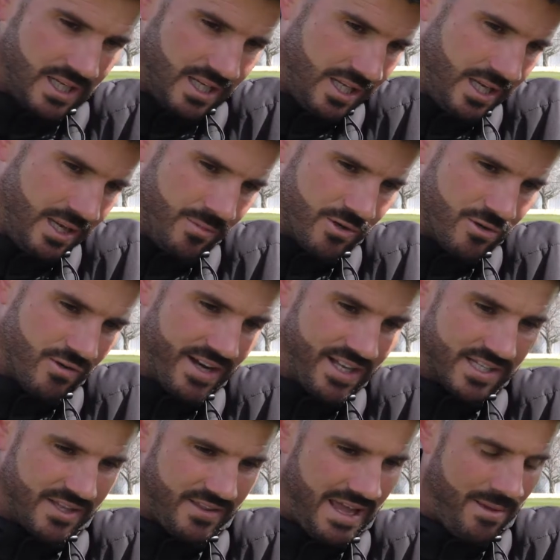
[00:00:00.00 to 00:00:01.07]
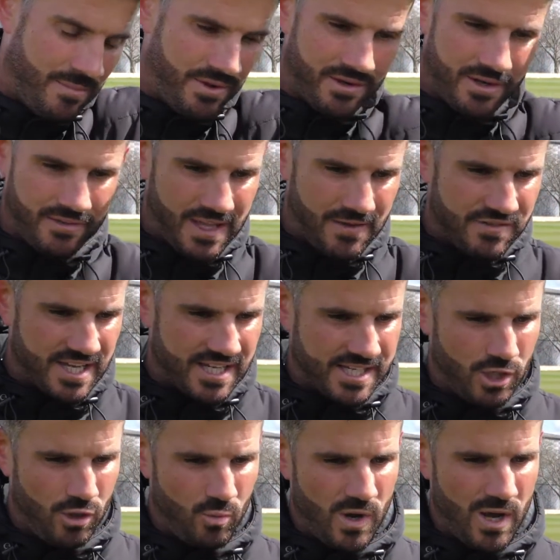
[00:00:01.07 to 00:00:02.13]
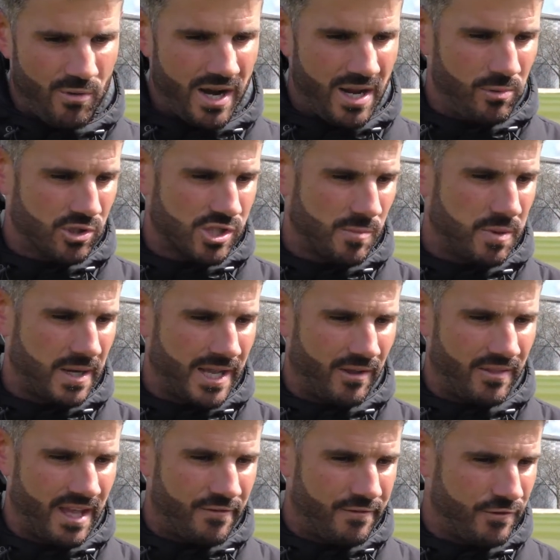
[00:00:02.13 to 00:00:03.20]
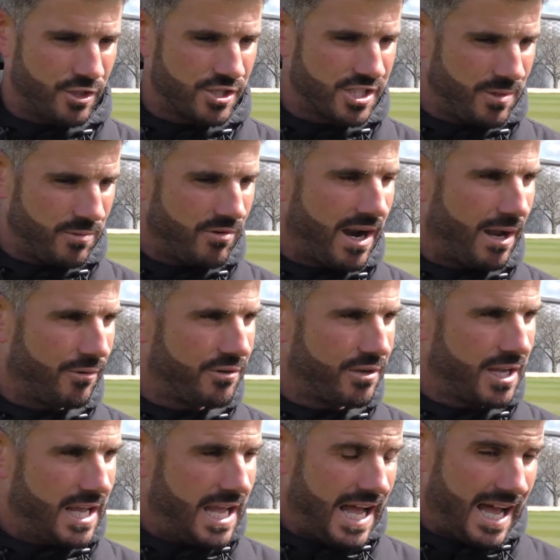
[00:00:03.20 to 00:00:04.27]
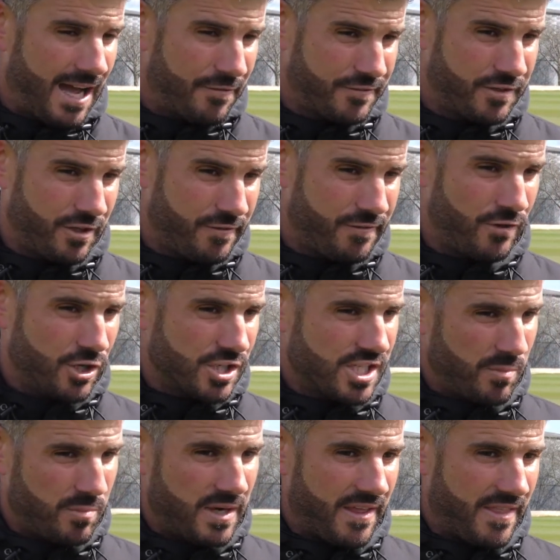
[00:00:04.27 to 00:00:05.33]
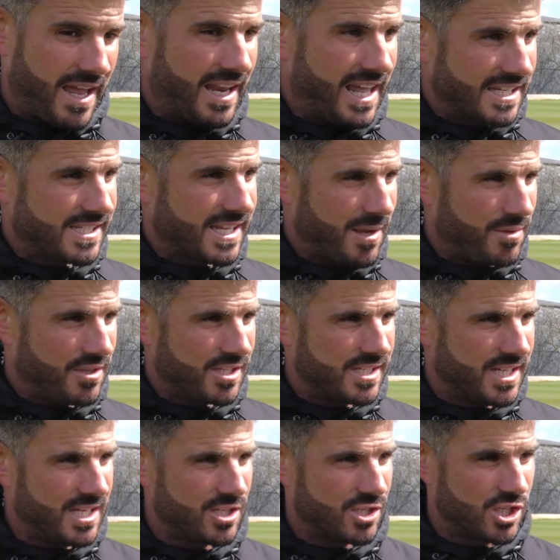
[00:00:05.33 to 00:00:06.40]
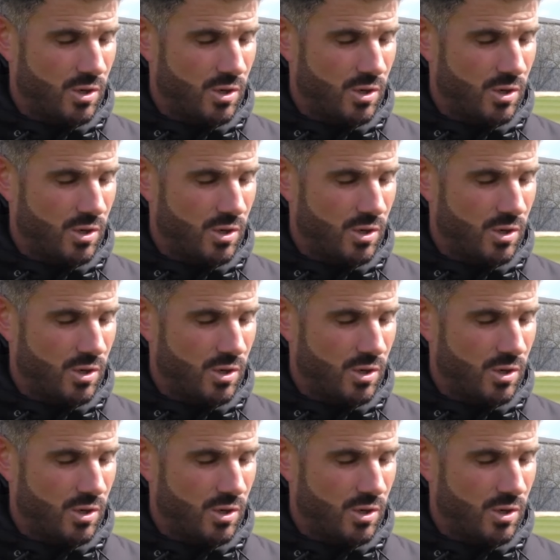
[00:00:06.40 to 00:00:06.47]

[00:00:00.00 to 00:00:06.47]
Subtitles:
Credit to them, and they've set it up where we're able to play on their first team ground after the first team play their last game of the season.